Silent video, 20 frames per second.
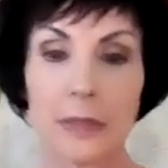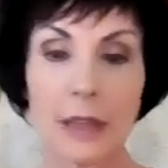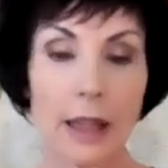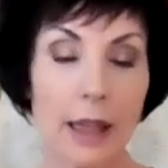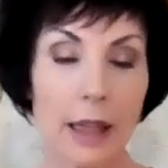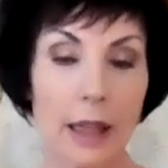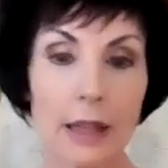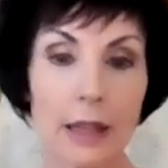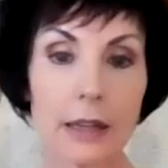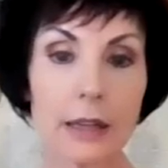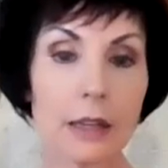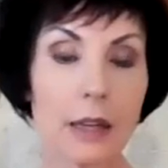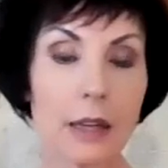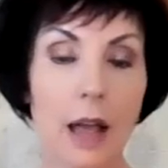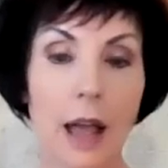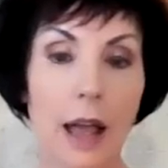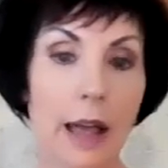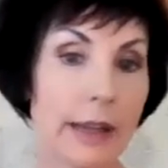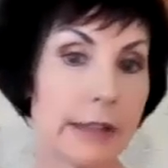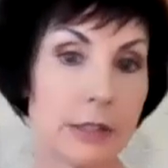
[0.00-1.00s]
And
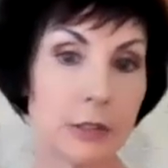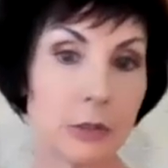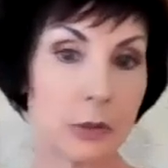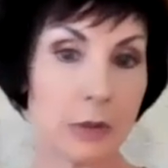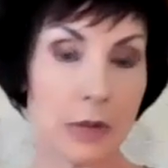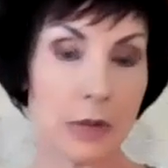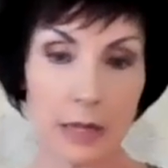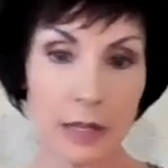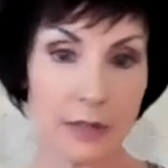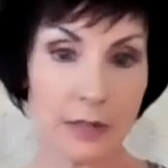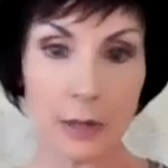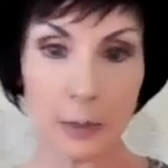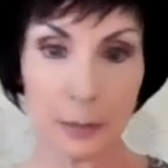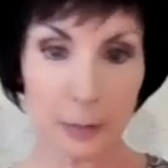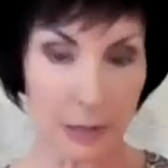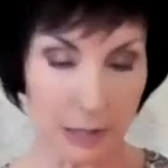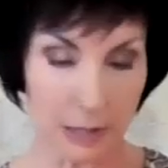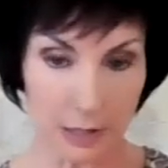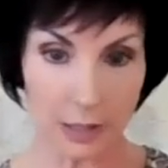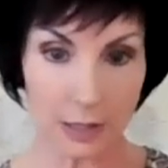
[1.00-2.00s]
I do not give an
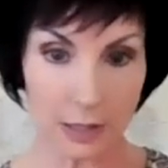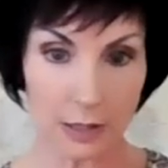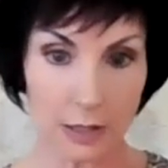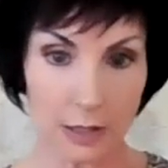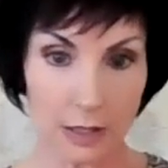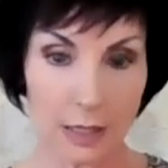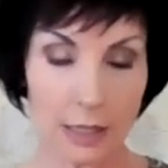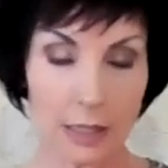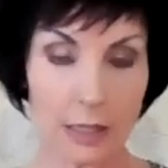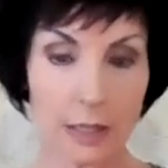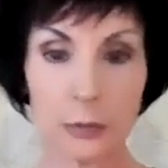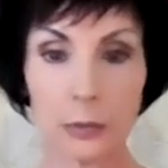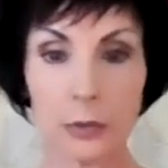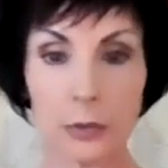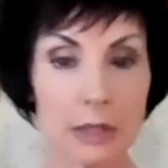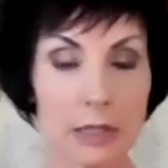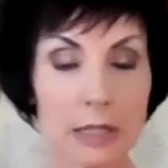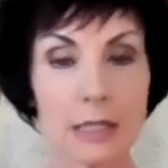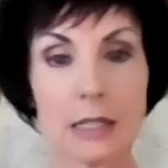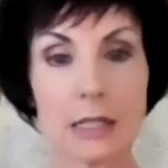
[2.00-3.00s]
opinion. It
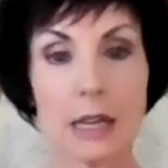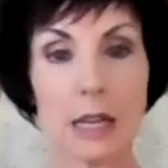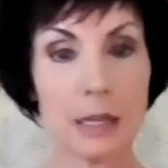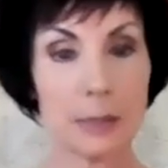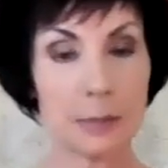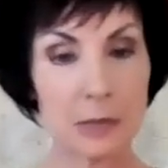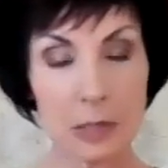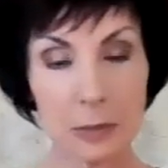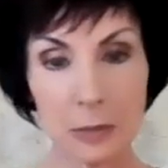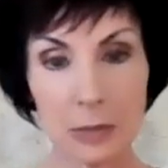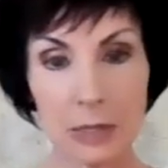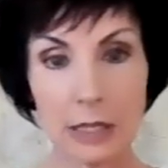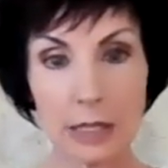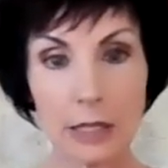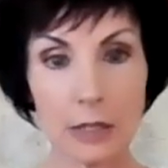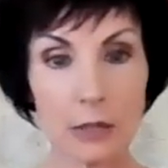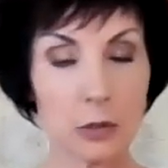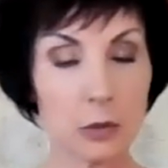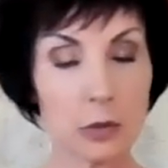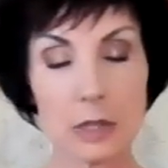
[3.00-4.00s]
really is not up to
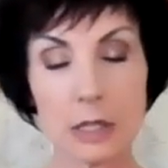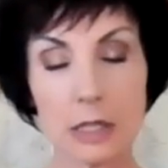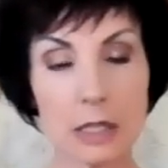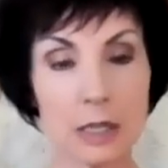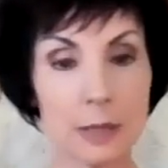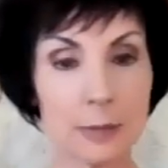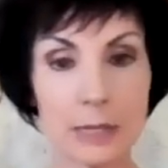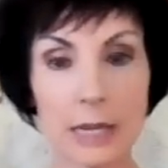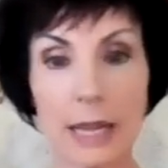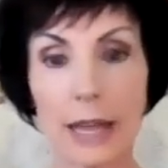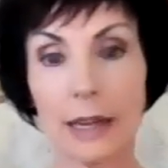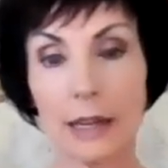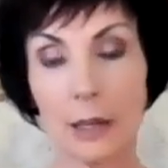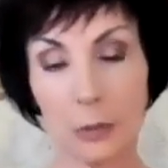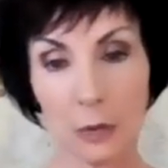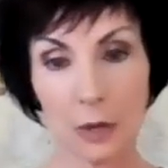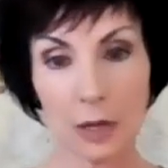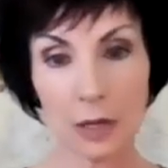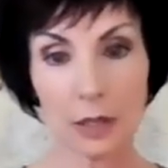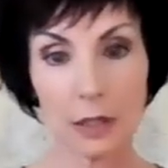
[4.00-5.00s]
me, nor is it up to
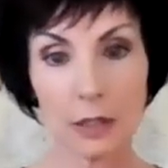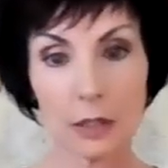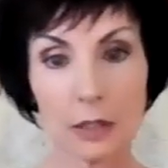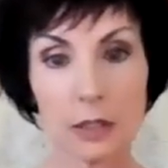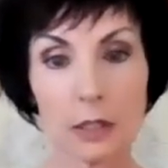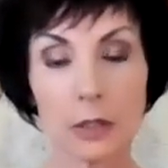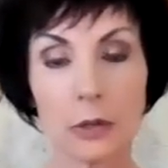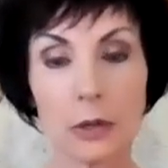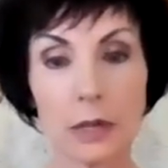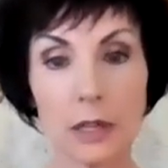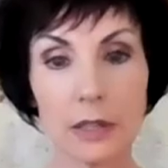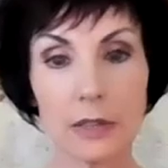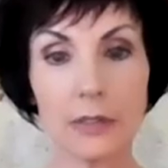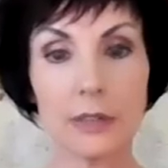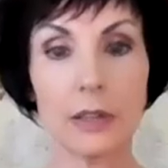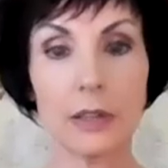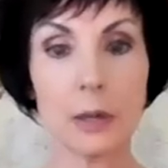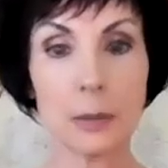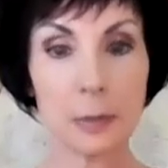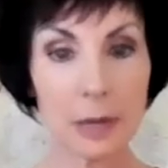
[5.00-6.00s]
anyone to give
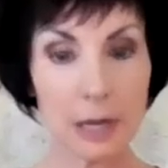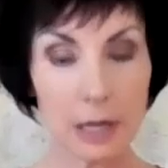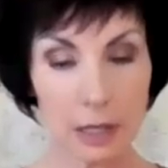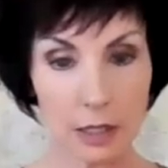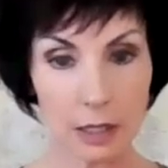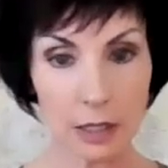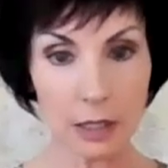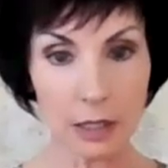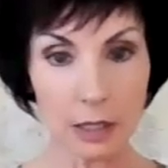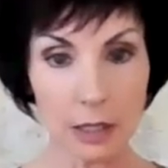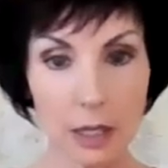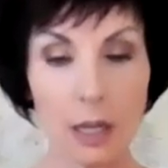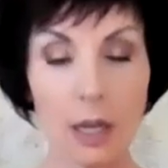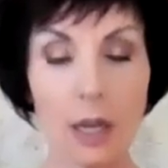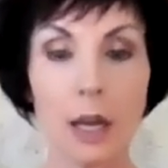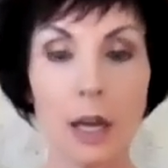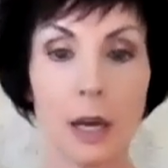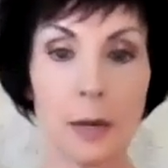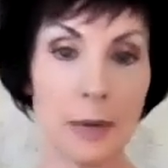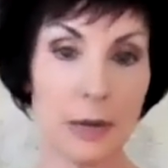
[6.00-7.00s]
an opinion
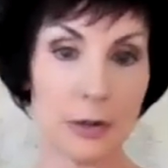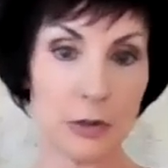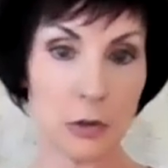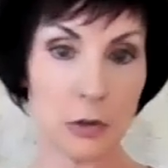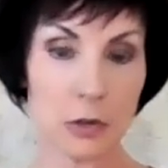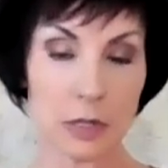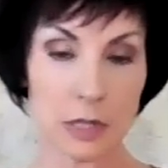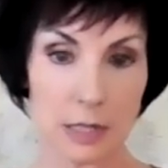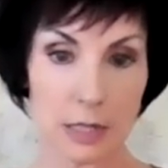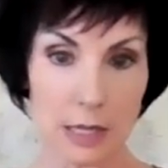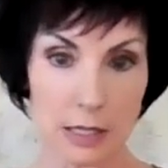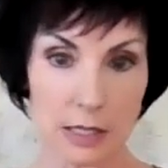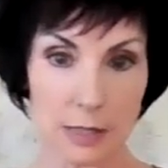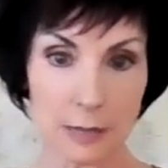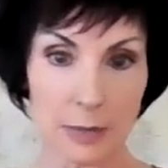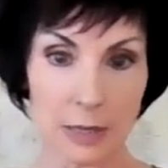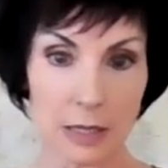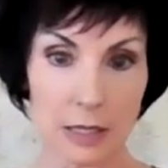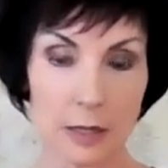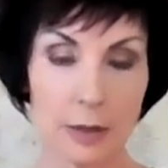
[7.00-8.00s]
about your
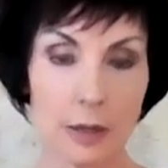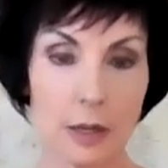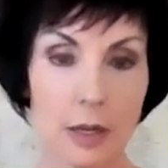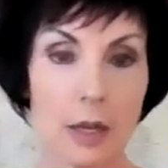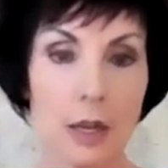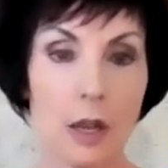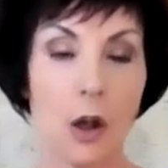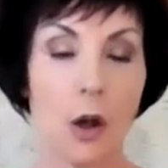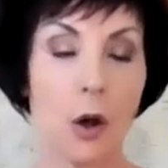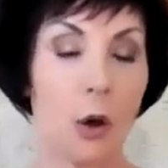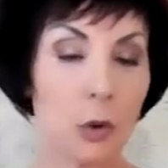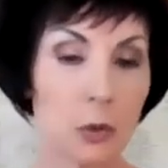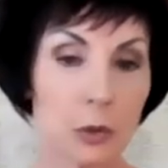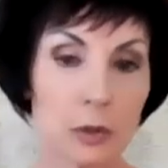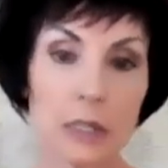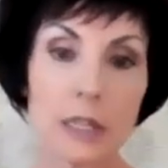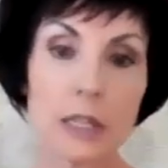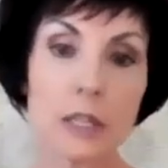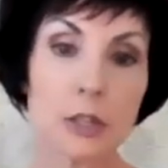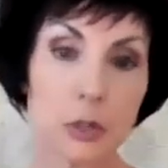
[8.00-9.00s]
assessment.
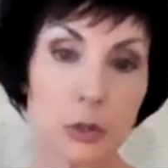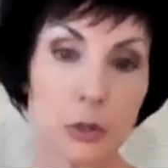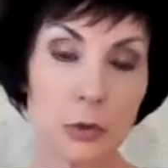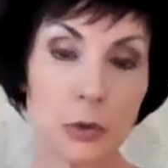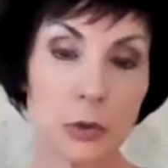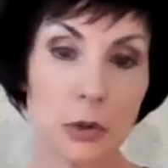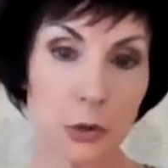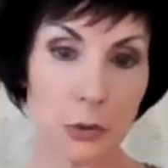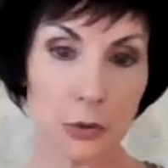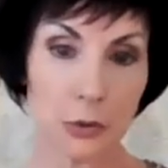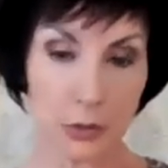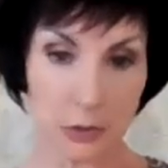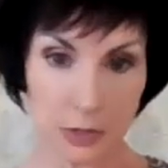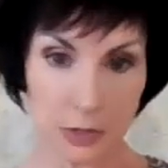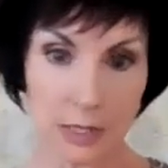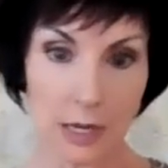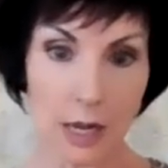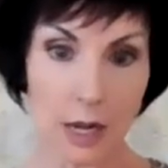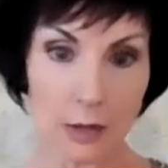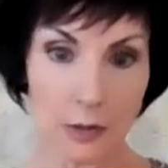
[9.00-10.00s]
Only you know
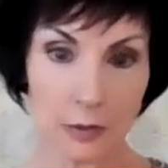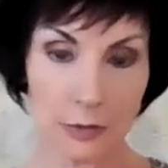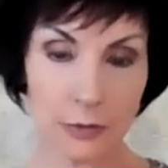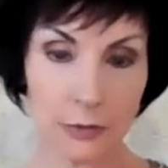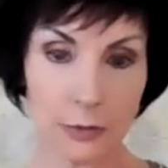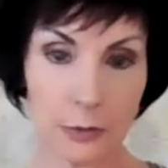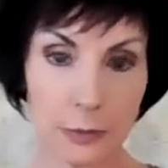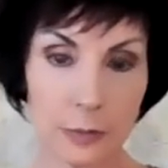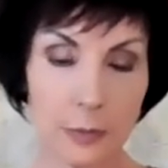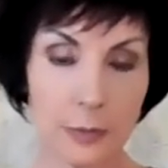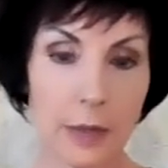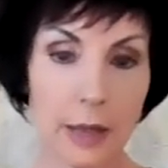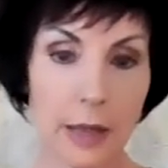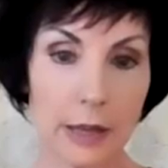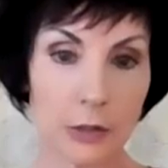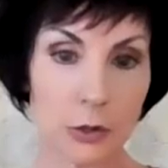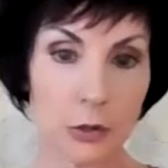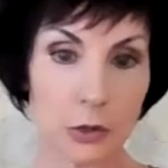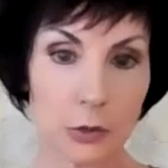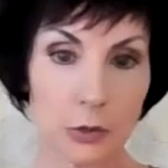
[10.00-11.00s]
yourself,
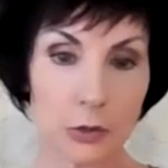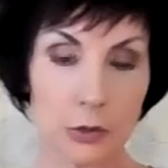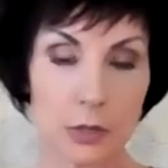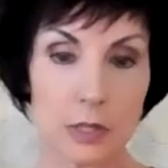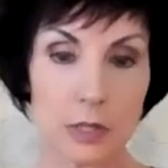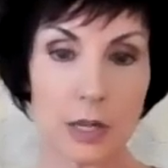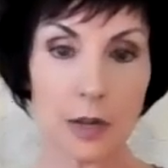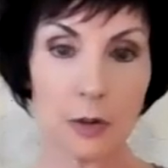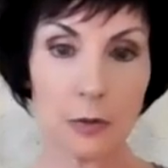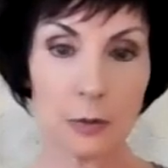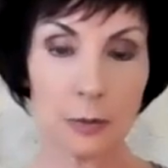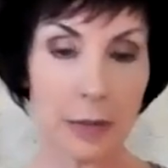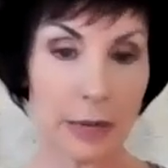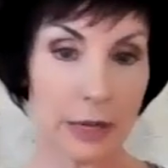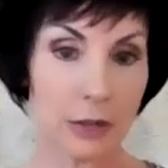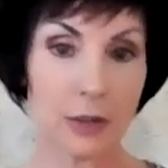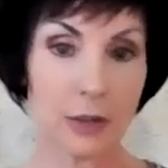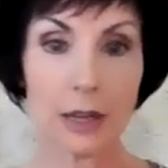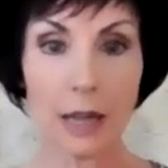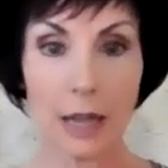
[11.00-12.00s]
and you know yourself
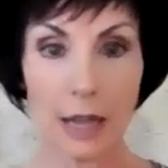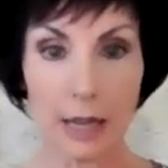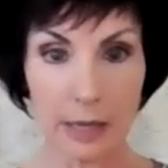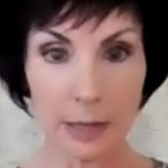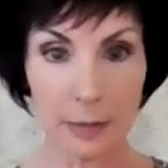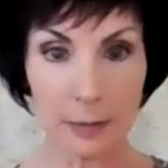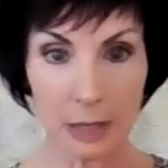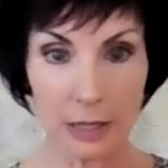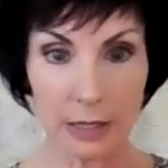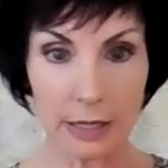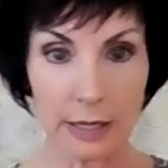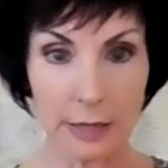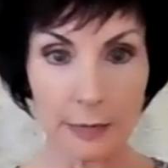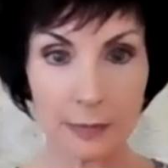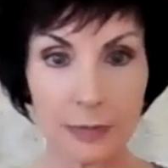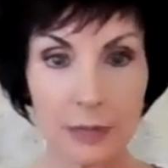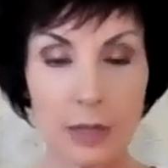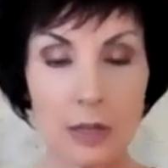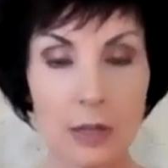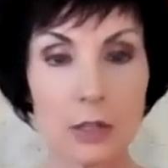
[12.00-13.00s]
better than anybody.
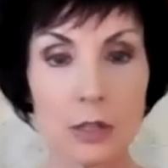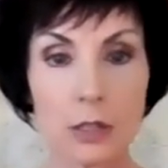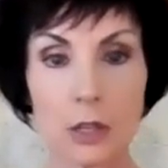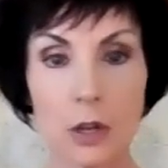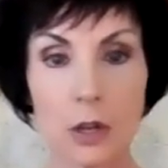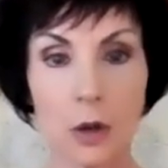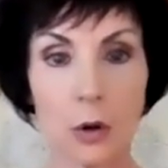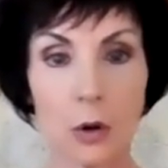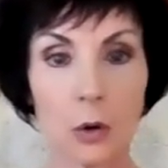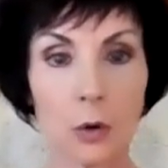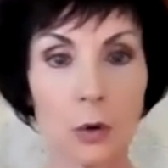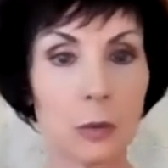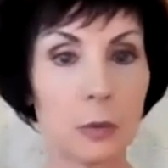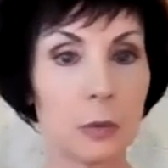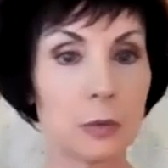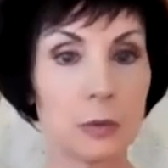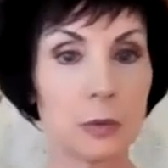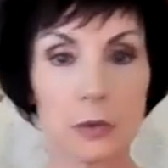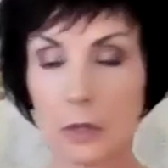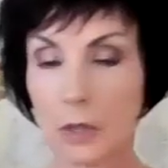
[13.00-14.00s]

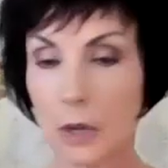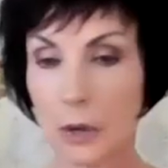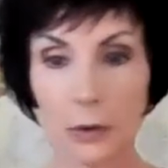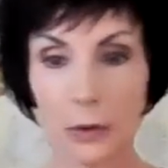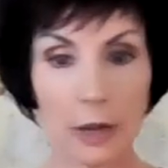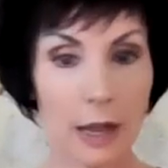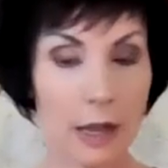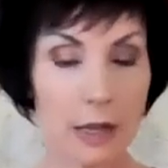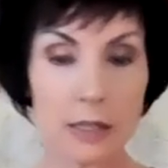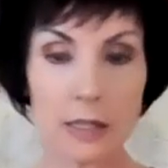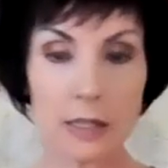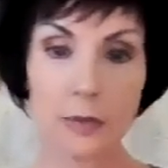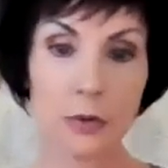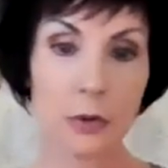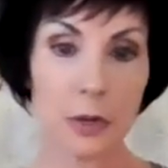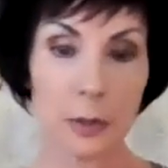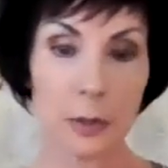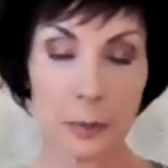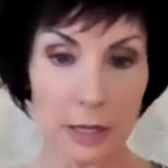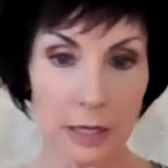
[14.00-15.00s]
So don't ask for
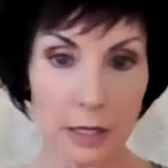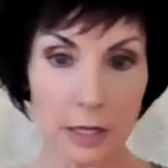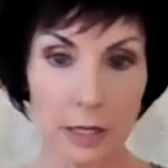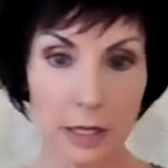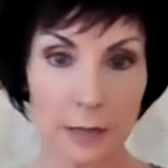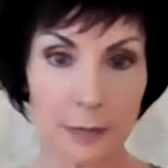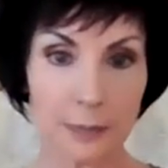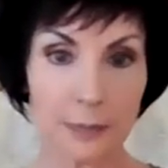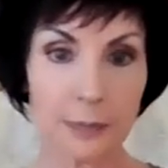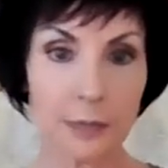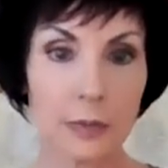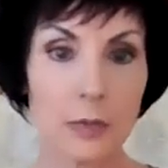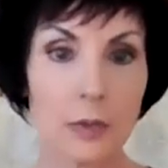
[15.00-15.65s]
an opinion.